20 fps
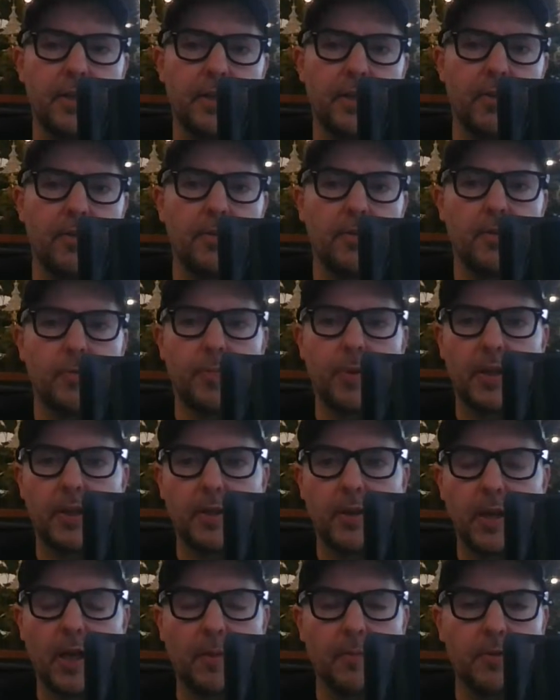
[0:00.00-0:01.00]
going to
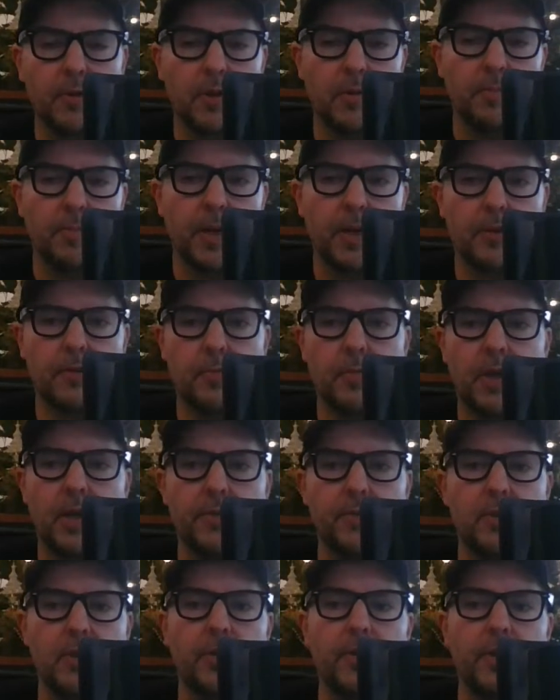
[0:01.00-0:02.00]
be the absolute best
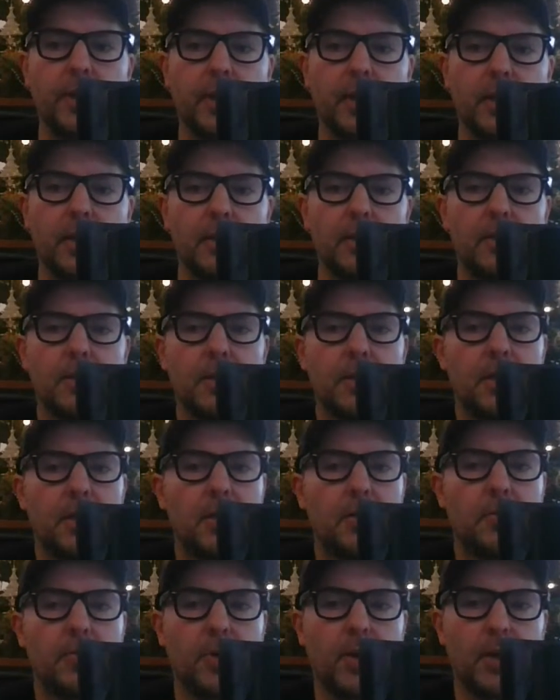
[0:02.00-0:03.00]
way of doing it,
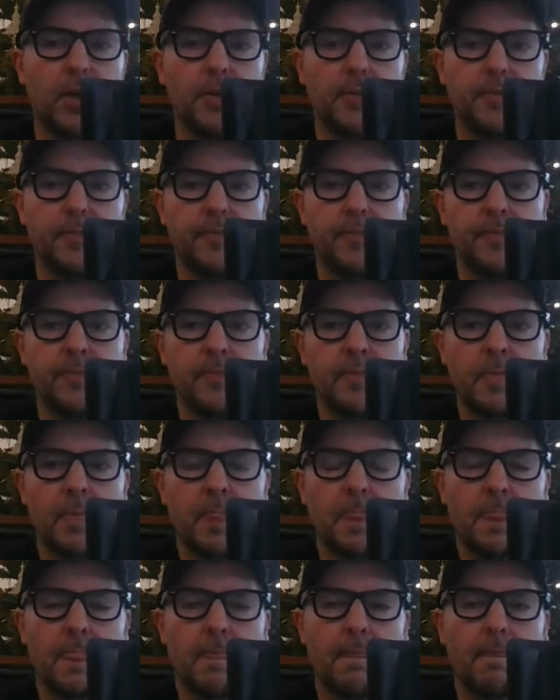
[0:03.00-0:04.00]
but
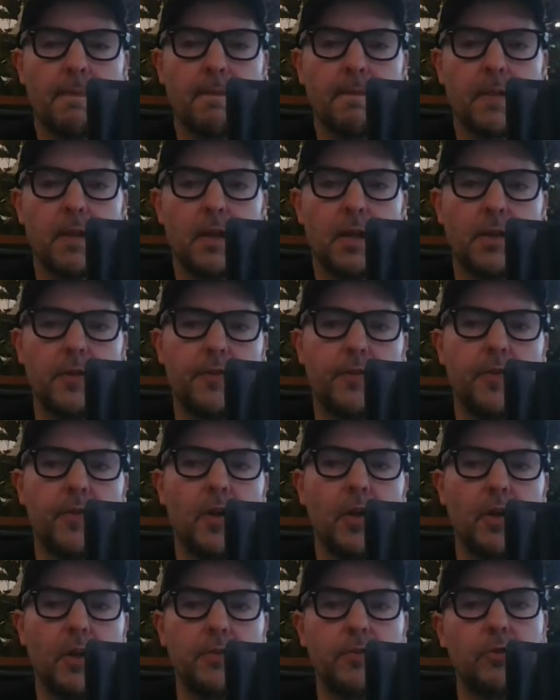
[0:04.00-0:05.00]
I don't know if you've
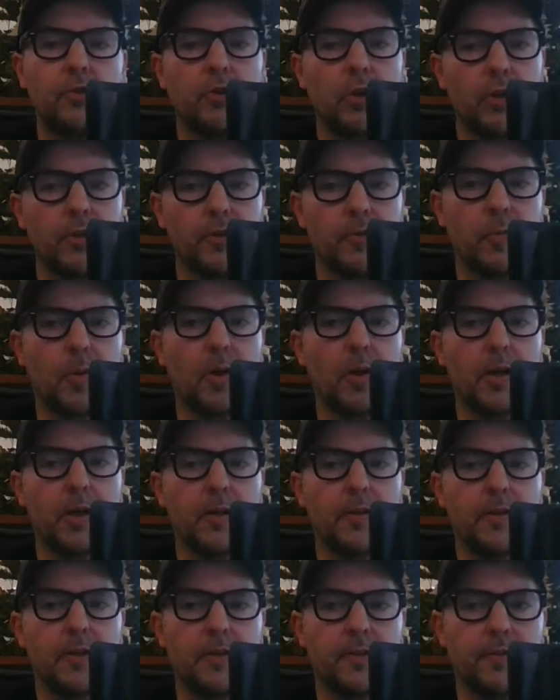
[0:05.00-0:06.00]
heard of Trust
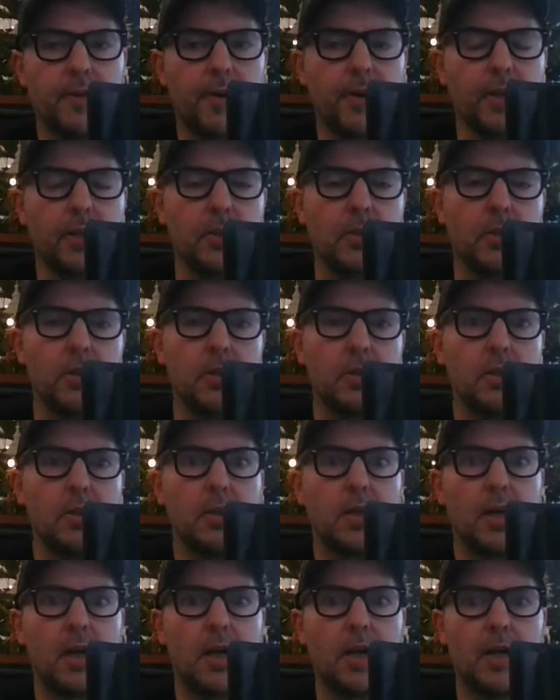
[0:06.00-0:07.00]
Wallet. It's very good.
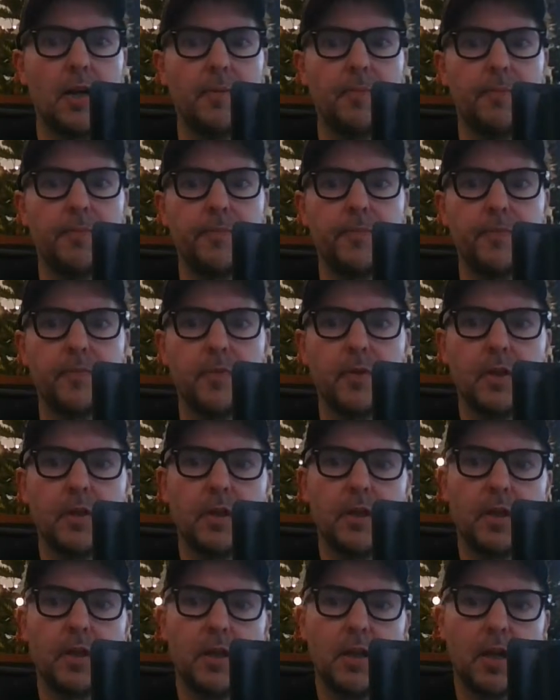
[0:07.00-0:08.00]
Um,
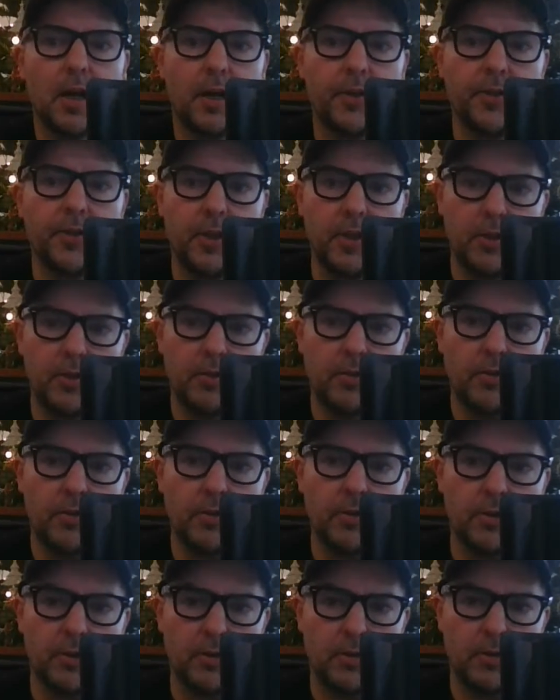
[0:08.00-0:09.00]
I think you
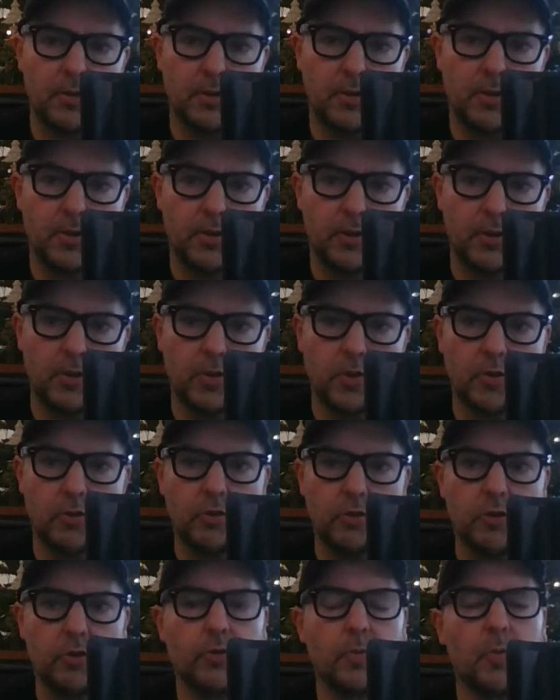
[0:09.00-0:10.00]
can you could
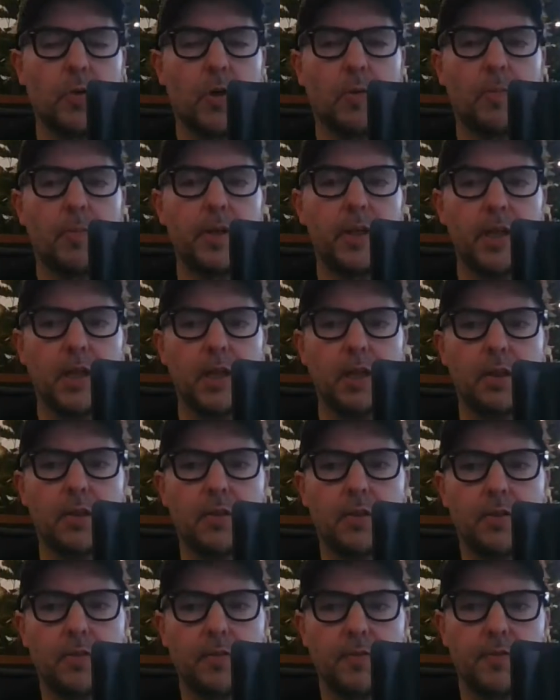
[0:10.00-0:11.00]
just swap
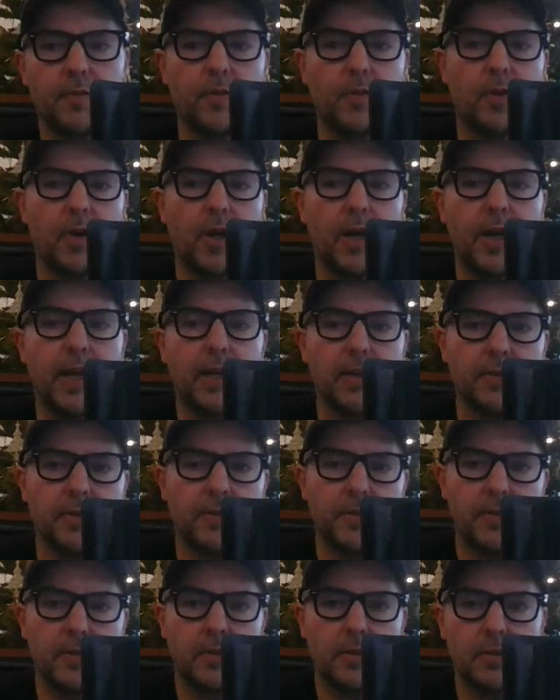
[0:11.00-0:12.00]
ETH for
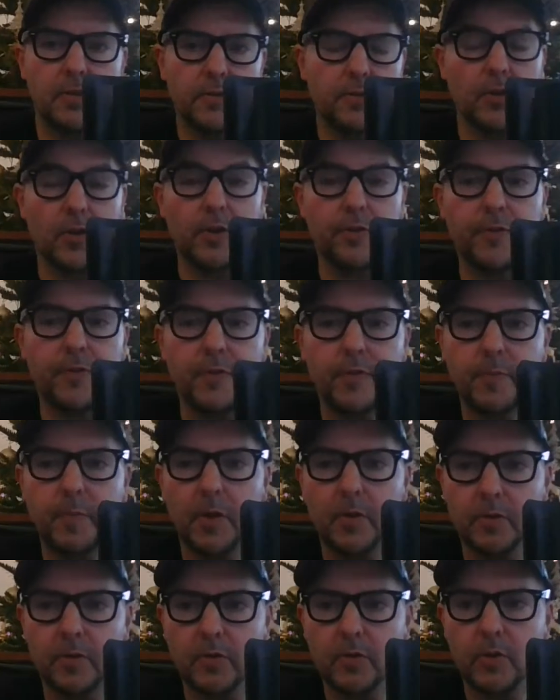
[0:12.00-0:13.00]
Hex. Sorry for
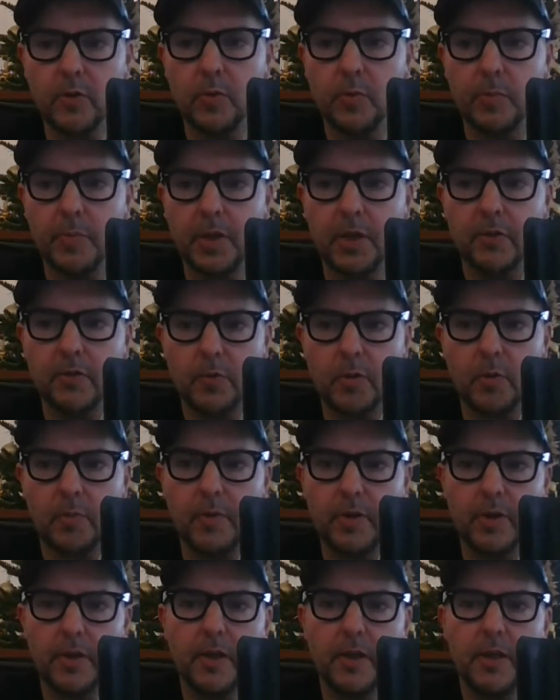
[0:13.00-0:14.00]
Pulse. You would be able to
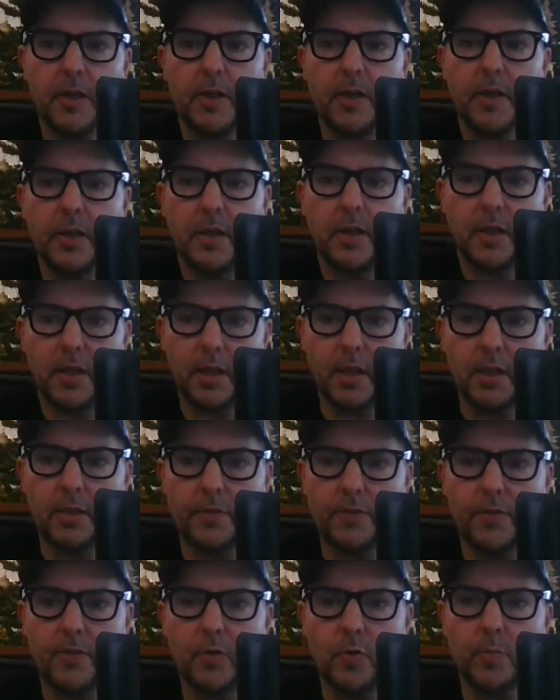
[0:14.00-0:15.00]
swap ETH
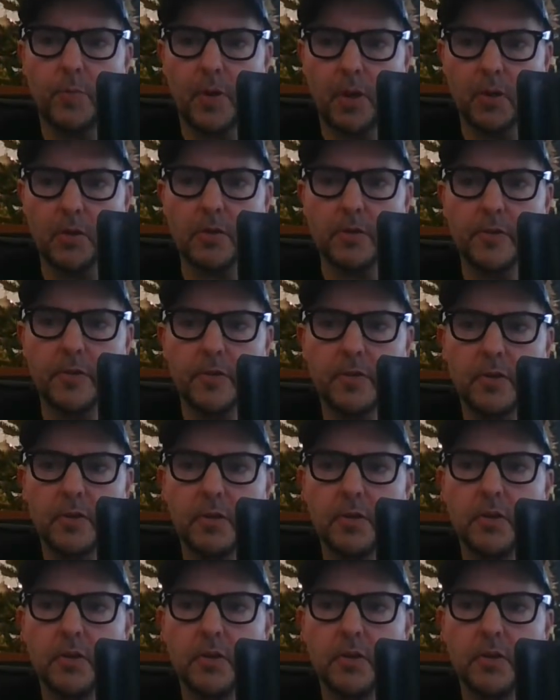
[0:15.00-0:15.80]
for Pulse